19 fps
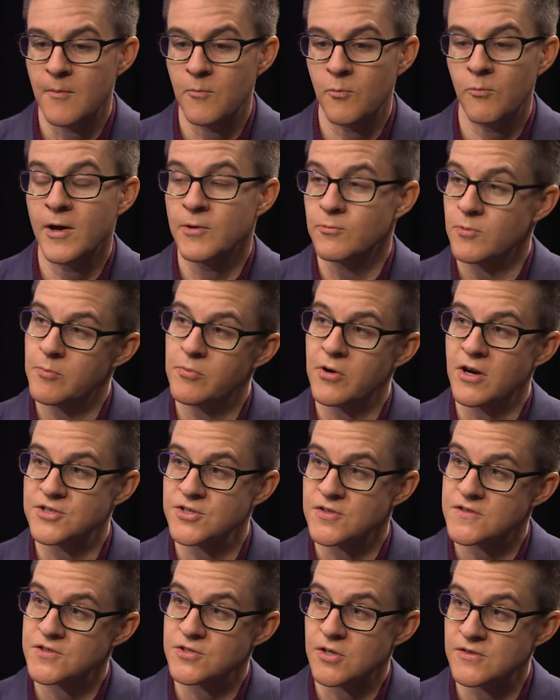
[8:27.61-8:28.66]
when
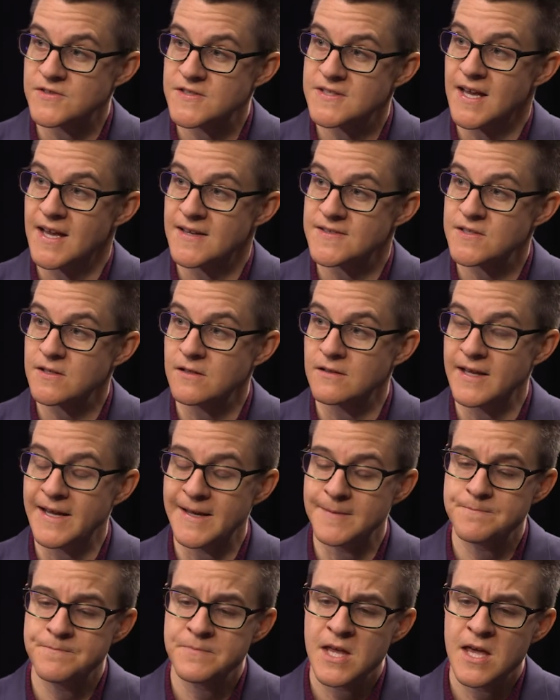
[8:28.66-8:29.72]
repression starts to escalate.